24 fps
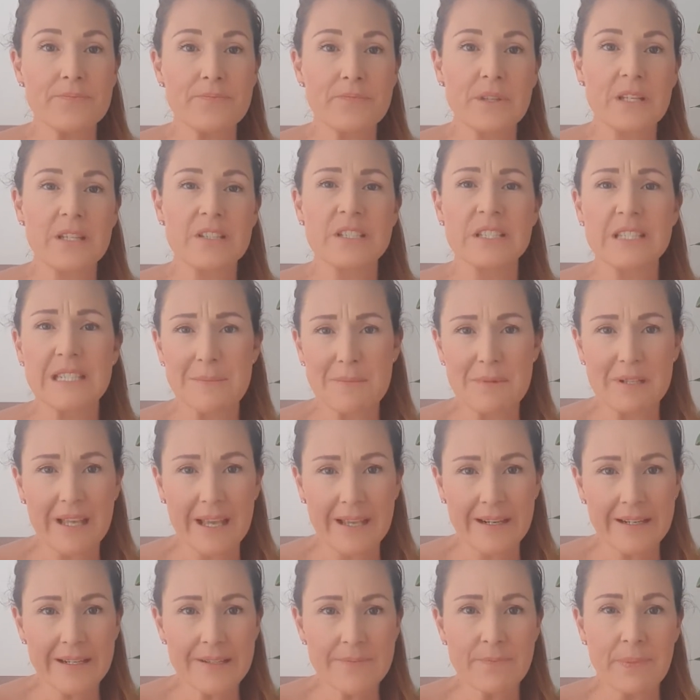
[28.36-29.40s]

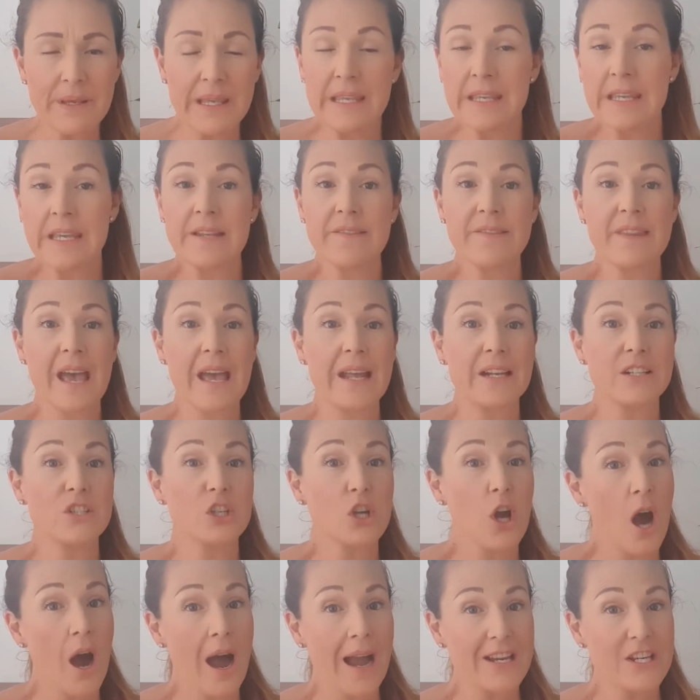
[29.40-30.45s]
stimulated, being in that
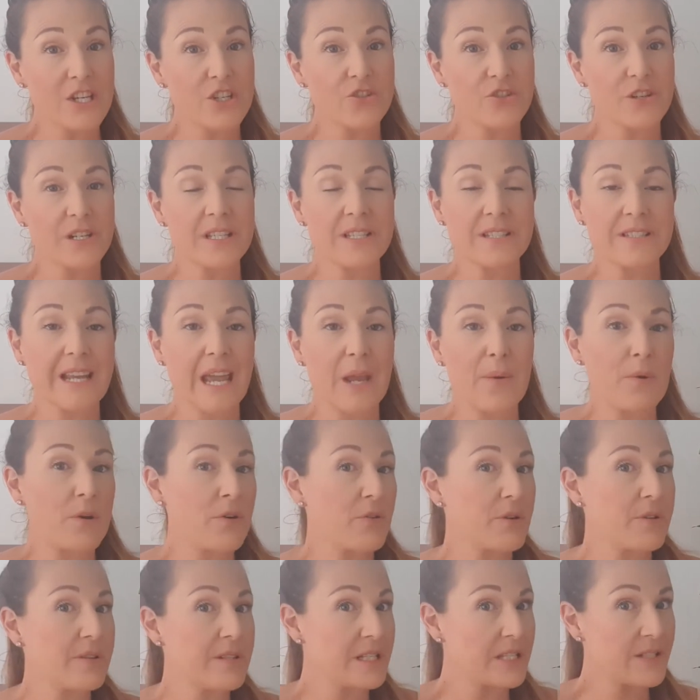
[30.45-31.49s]
high stress state where we're
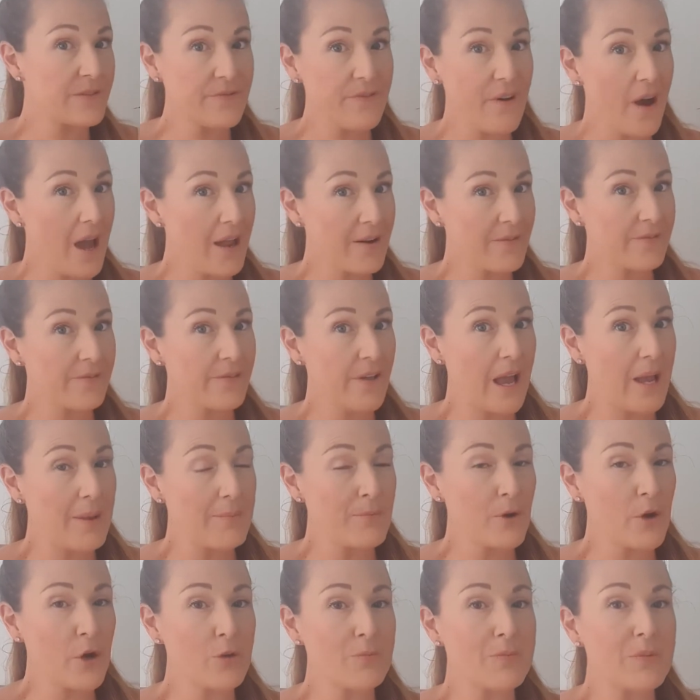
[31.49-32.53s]
in this fight and flight
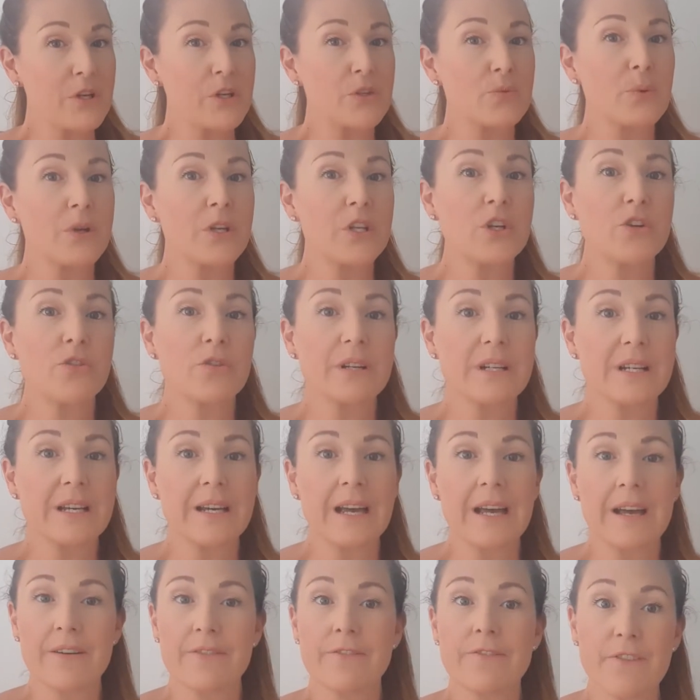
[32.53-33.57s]
mode, because when you're in
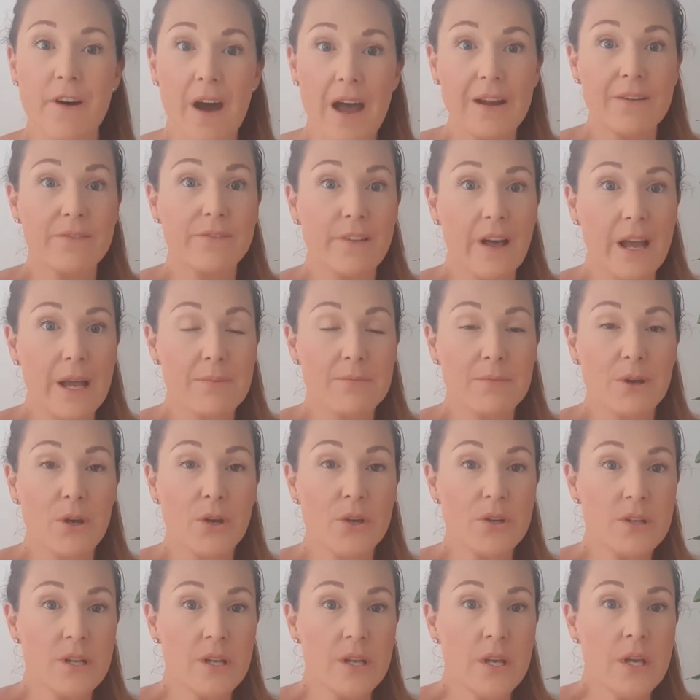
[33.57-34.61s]
a fight and flight
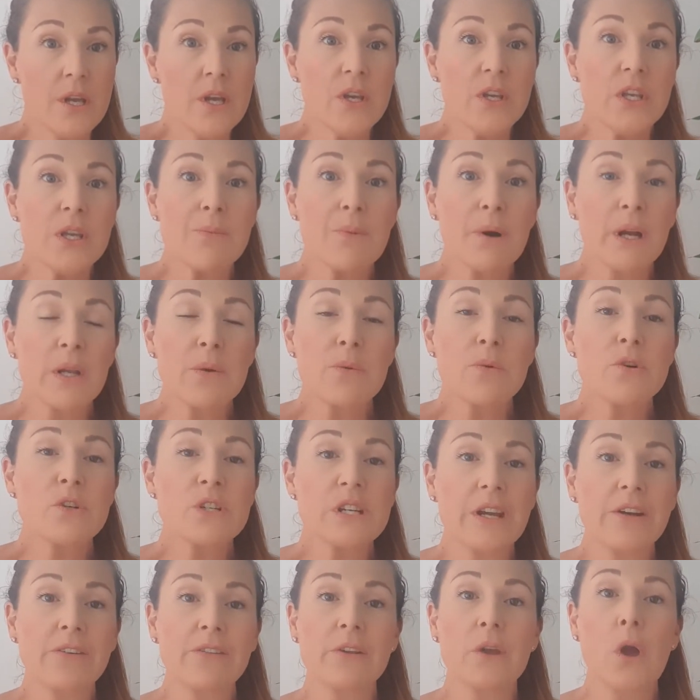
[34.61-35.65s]
mode, your body will
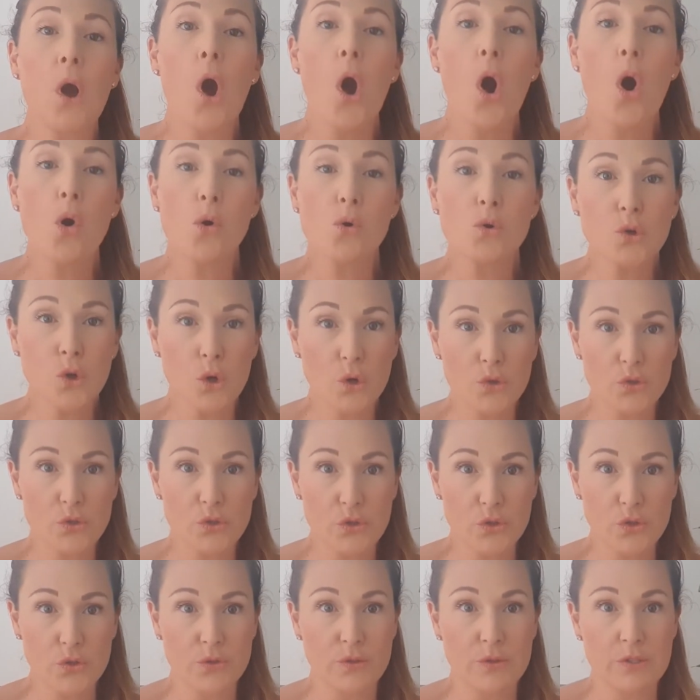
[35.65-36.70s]
generally hold on
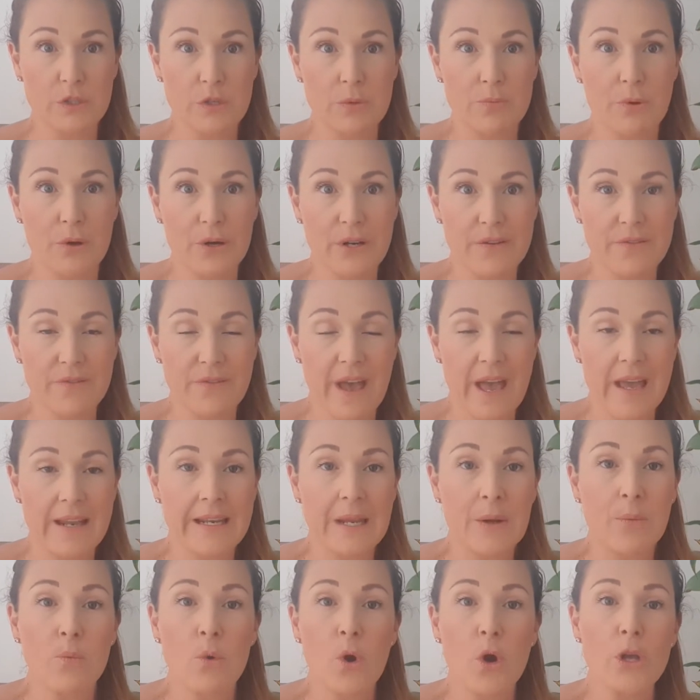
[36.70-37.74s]
to body fat.
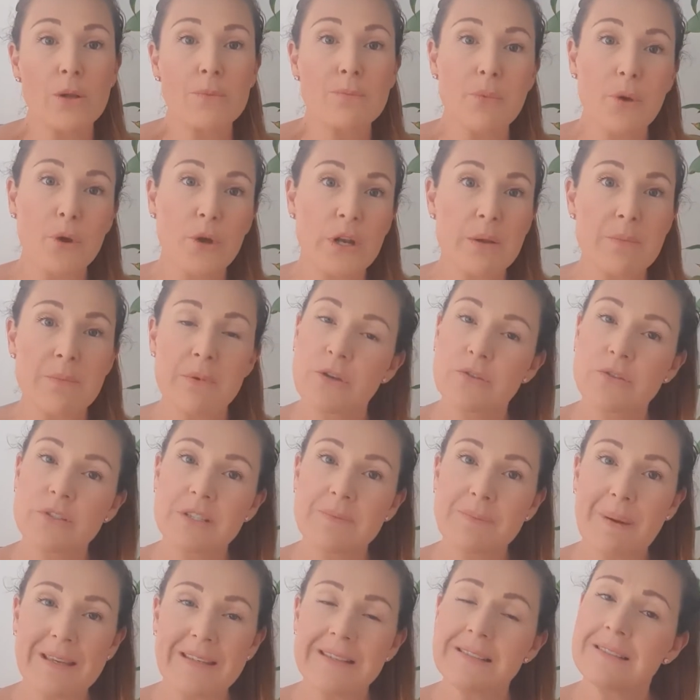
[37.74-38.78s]
It won't burn it because it's
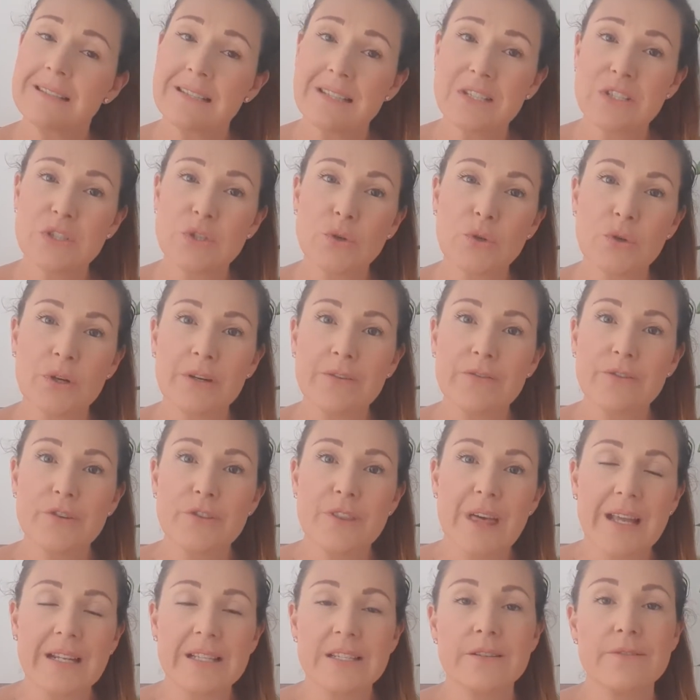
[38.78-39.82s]
basically storing for
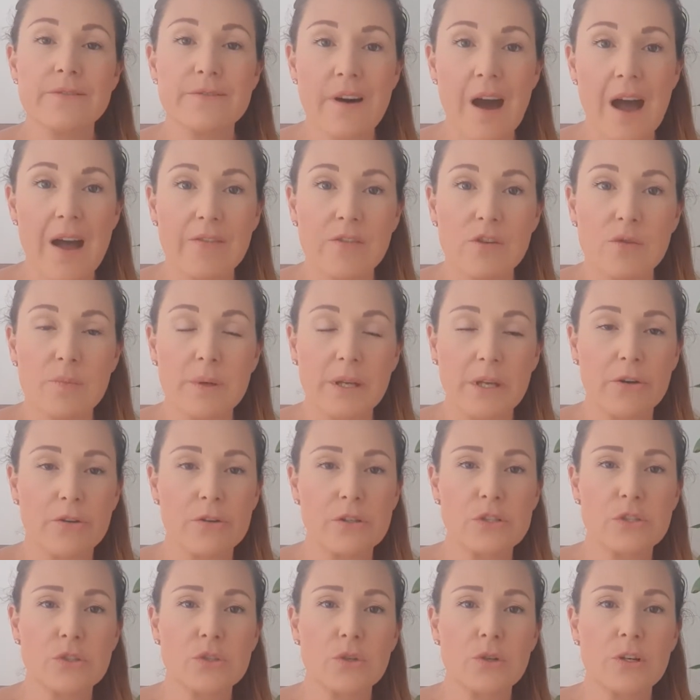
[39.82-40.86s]
that survival
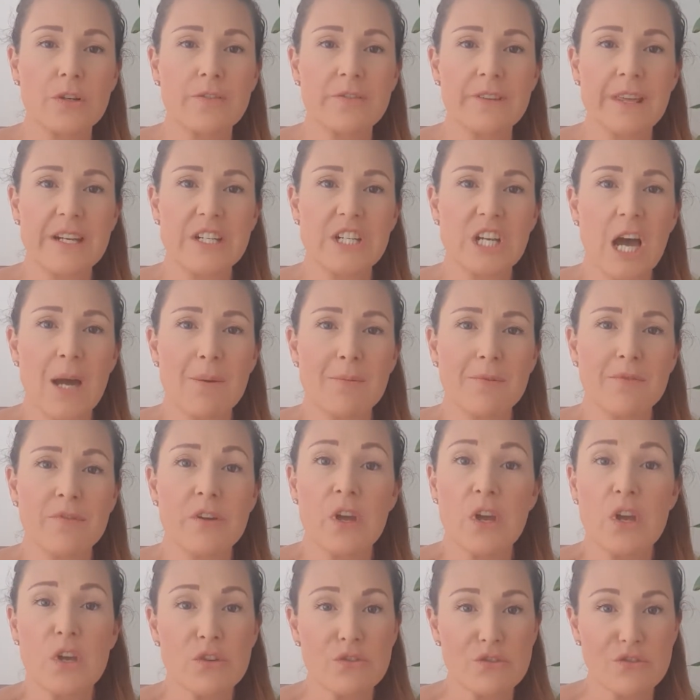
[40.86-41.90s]
period, storing for that time of
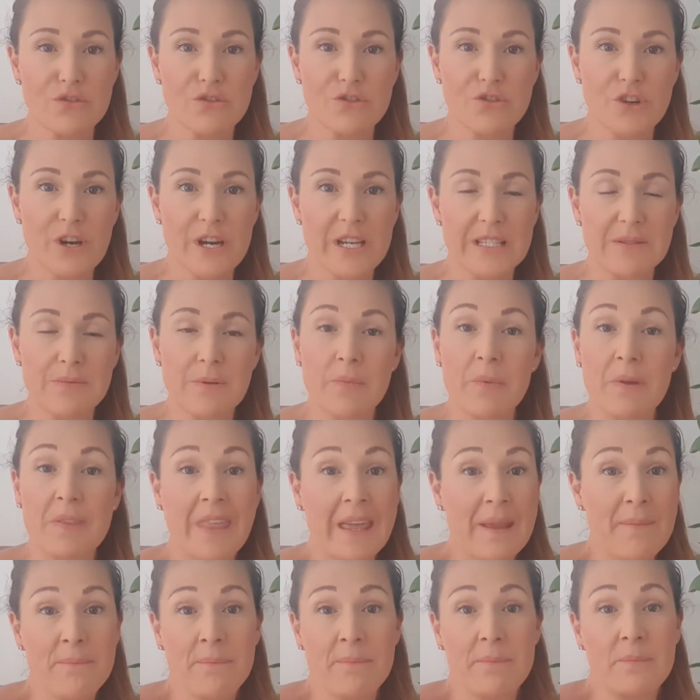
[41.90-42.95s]
stress
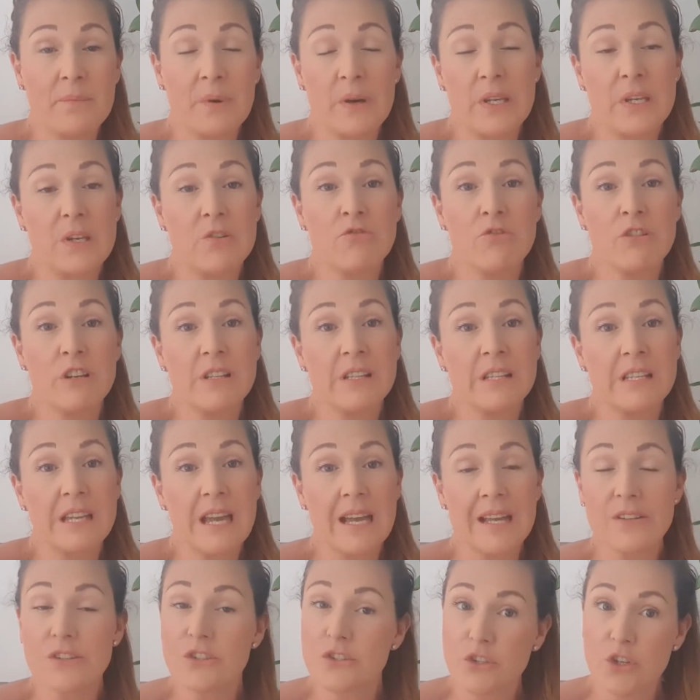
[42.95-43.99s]
where you're really
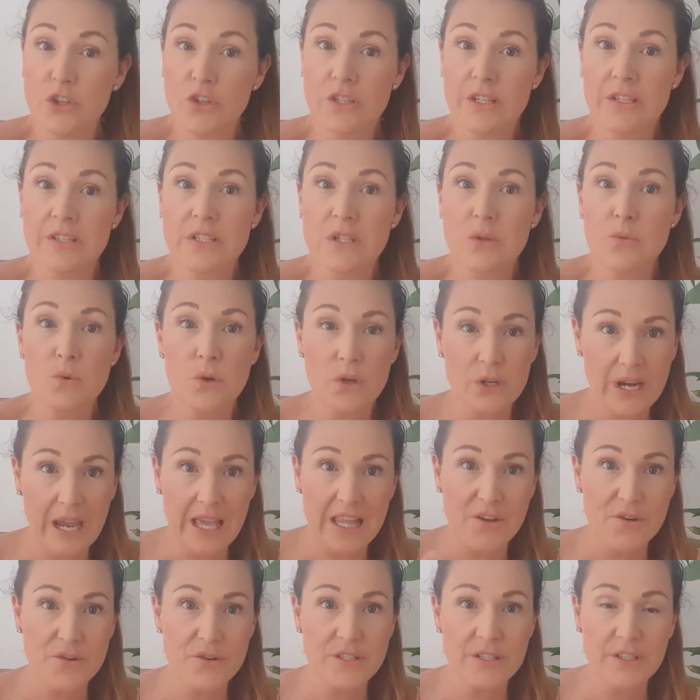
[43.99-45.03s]
uncertain as to what
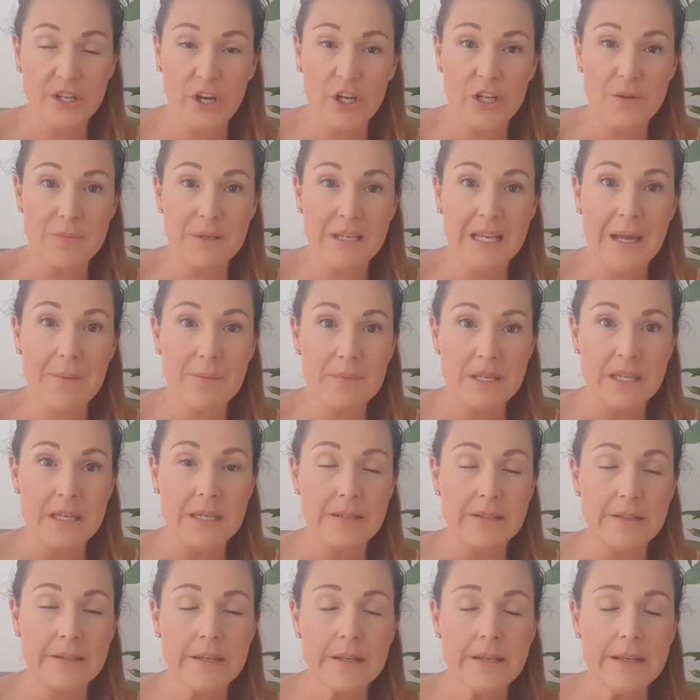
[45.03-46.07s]
calories are going to be coming
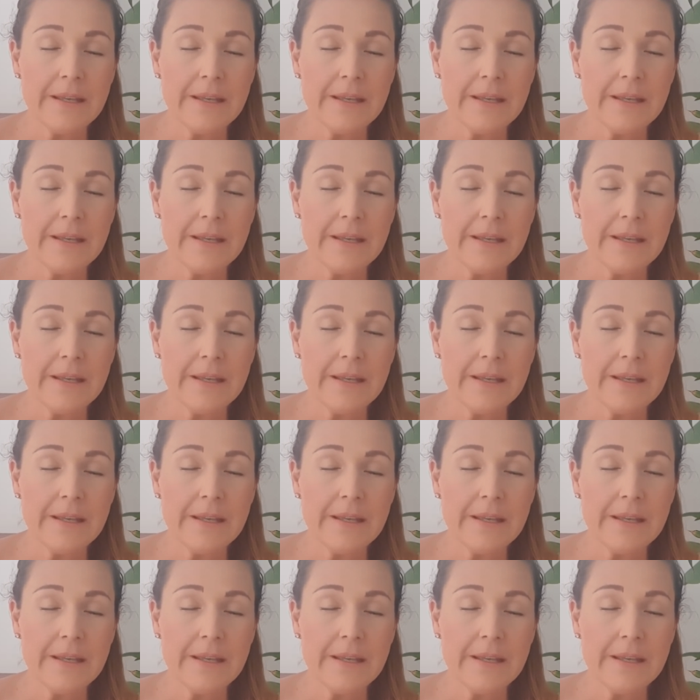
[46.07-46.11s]
in.